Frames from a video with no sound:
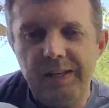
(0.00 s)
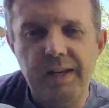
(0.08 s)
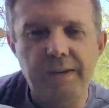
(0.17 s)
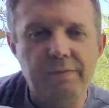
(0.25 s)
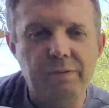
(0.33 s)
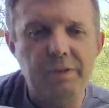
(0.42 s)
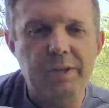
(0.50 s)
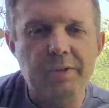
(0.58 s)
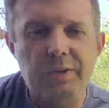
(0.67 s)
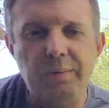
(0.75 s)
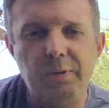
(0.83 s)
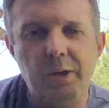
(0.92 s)
and for
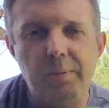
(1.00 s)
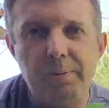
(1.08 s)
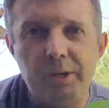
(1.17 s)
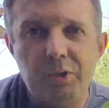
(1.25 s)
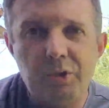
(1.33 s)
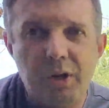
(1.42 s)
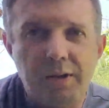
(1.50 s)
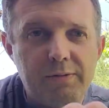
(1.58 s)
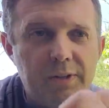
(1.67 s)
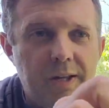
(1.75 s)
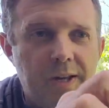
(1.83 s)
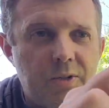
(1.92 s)
this I'm going to pinch off
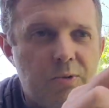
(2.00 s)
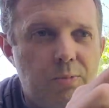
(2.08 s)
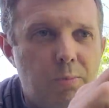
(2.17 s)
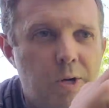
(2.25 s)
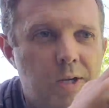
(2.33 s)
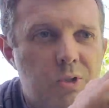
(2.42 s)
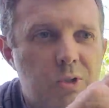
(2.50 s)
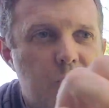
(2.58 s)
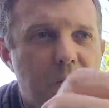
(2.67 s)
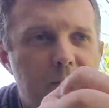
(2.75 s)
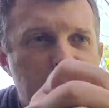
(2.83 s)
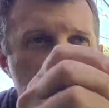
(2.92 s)
the extra branches
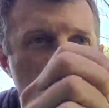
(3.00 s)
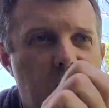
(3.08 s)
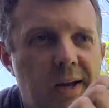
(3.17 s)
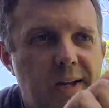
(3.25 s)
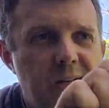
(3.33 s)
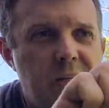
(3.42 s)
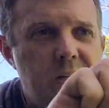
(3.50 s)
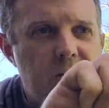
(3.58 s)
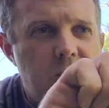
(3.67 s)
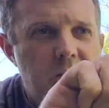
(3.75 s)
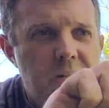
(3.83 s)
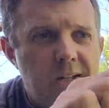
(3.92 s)
off the side
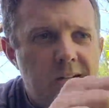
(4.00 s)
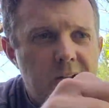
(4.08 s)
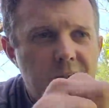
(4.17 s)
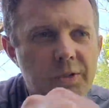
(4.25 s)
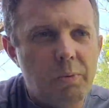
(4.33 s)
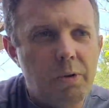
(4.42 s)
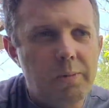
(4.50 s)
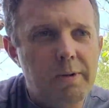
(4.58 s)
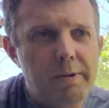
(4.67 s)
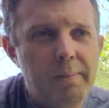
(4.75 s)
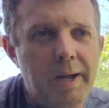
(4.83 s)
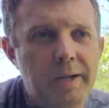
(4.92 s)
because I want to
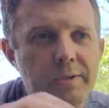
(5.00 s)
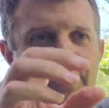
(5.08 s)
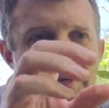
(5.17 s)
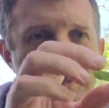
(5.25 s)
minimize